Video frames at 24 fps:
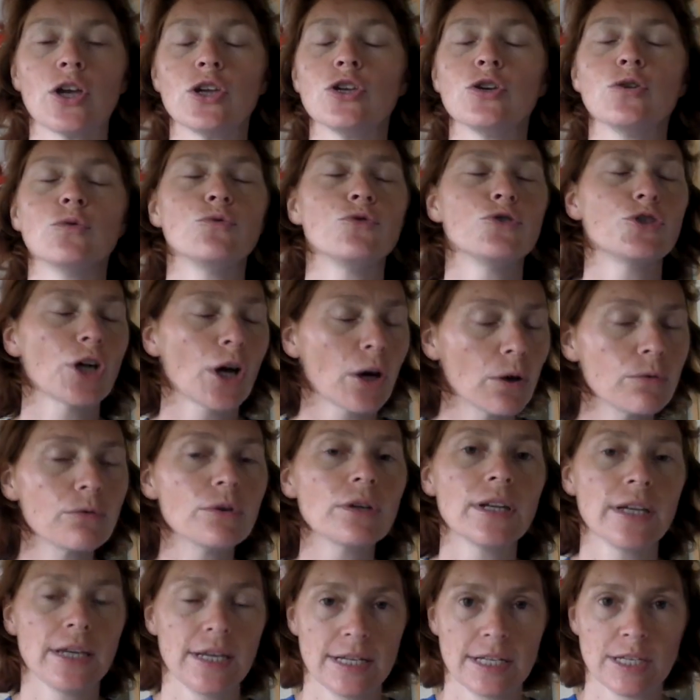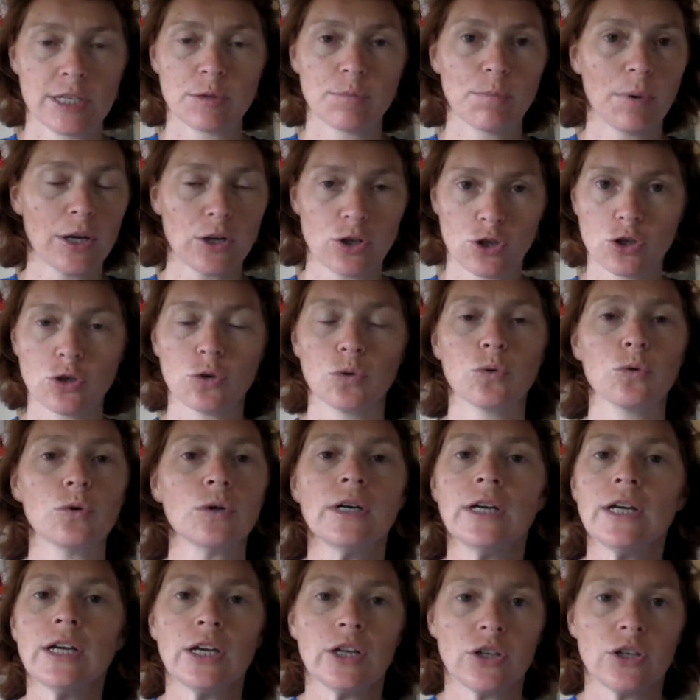You don't need special